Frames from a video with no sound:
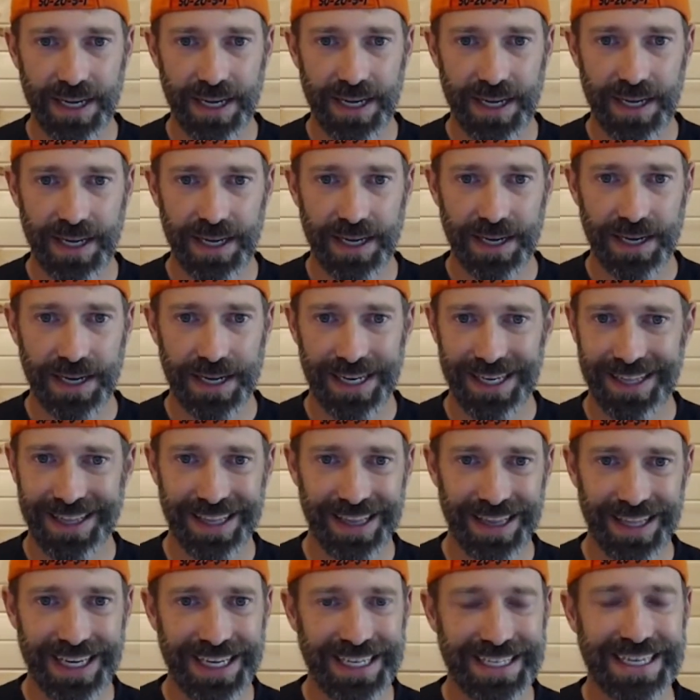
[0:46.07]
and the
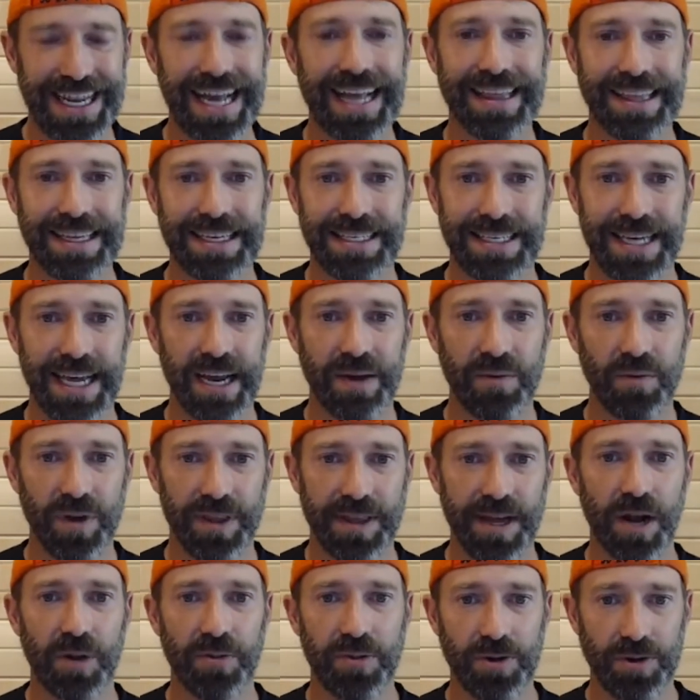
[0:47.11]
league's not the same
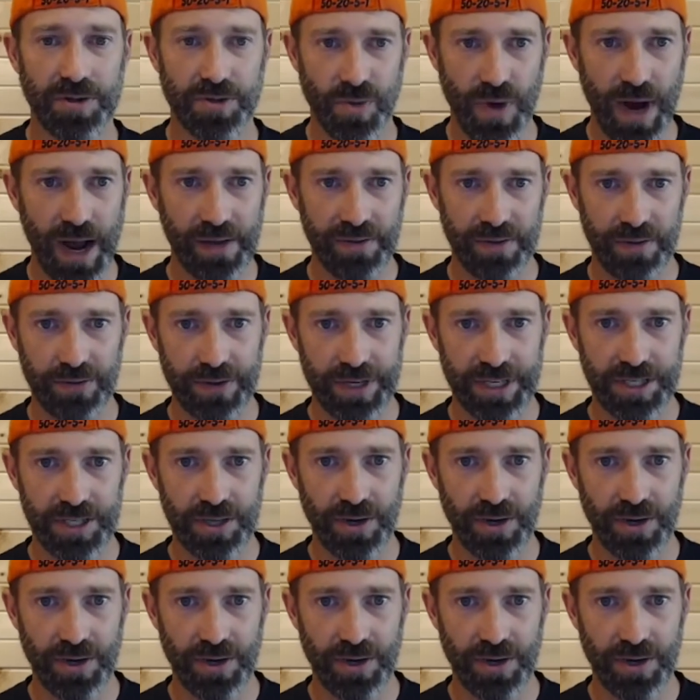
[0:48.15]
without those rivalries.